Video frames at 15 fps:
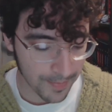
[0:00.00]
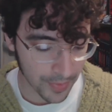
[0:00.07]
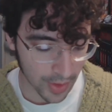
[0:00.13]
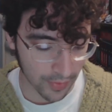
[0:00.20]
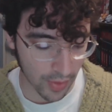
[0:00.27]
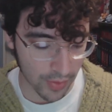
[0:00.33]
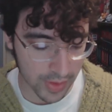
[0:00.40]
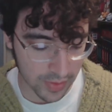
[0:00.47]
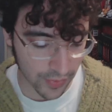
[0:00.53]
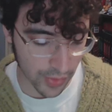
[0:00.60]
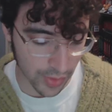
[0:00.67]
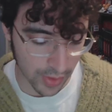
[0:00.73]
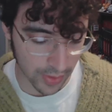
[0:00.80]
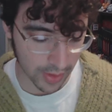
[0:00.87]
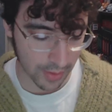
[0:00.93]
I've always viewed
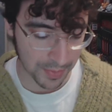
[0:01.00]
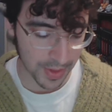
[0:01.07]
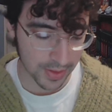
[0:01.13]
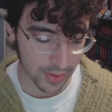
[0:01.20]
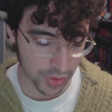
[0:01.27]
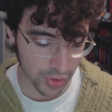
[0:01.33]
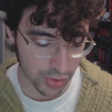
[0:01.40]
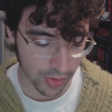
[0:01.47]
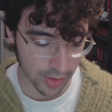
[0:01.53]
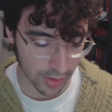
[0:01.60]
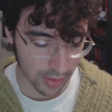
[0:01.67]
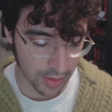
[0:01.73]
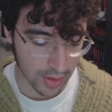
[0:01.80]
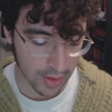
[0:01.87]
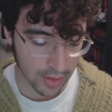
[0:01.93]
it like a piece of string.
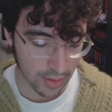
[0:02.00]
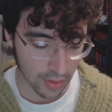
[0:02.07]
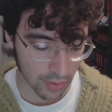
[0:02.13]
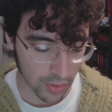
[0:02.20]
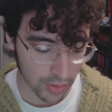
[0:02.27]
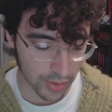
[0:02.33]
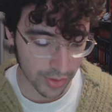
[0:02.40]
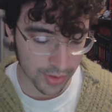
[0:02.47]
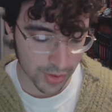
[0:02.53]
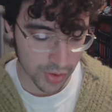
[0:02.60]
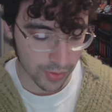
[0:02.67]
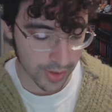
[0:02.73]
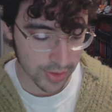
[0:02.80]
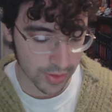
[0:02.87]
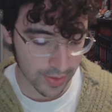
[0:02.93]
The longer you
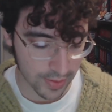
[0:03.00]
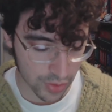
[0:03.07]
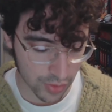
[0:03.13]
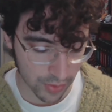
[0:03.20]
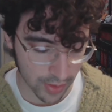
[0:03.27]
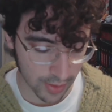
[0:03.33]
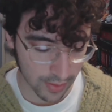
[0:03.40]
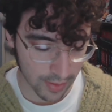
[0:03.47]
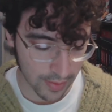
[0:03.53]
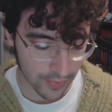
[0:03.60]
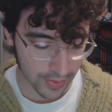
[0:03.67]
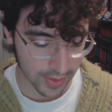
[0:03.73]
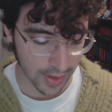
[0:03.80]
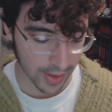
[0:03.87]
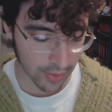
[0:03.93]
stretch that string, the
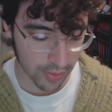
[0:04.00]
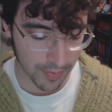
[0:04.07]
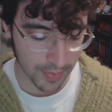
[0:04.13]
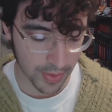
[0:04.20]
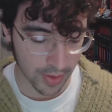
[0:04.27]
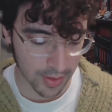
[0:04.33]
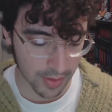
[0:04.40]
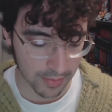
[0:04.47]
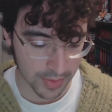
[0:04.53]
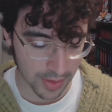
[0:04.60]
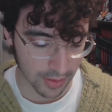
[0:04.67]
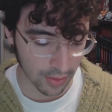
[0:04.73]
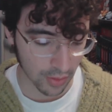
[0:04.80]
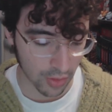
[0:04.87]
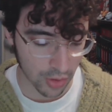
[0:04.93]
tighter it becomes, and
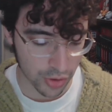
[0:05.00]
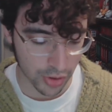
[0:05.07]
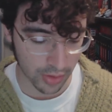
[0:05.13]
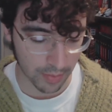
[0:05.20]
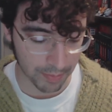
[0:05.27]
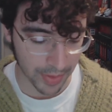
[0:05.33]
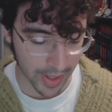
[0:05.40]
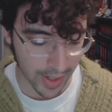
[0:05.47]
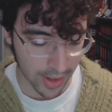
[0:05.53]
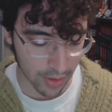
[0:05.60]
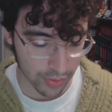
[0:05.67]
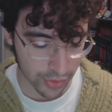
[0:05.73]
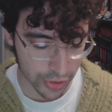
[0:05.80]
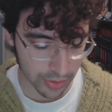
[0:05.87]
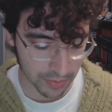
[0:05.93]
the larger the pow
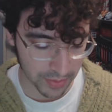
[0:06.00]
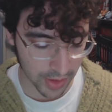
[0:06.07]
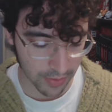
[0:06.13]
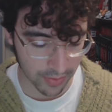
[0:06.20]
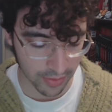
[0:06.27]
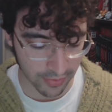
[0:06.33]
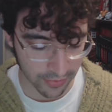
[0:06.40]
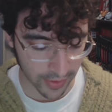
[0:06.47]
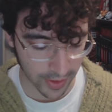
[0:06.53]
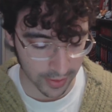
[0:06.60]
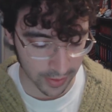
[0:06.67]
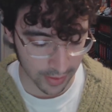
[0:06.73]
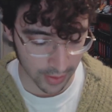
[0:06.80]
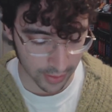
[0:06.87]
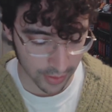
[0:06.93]
should be when you finally
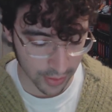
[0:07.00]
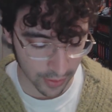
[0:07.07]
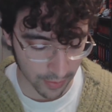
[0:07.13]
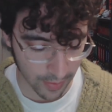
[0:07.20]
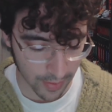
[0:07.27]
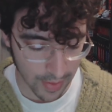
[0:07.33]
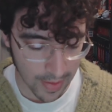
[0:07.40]
let go.